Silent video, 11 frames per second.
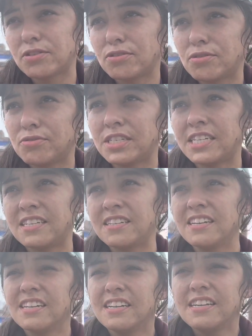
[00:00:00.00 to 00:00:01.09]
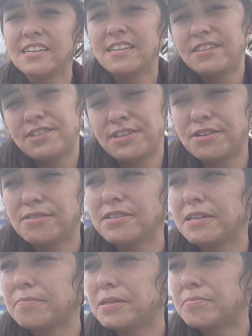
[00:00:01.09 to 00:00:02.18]
have OD'd. My God. You know,
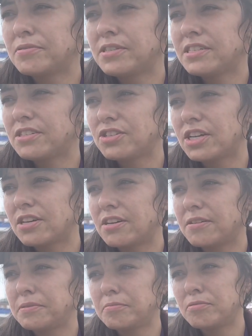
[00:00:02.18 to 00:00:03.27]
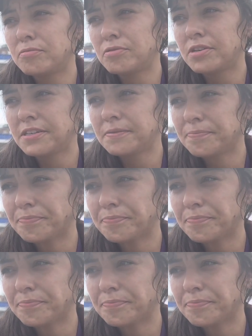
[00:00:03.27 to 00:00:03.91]
like people need to check on people more.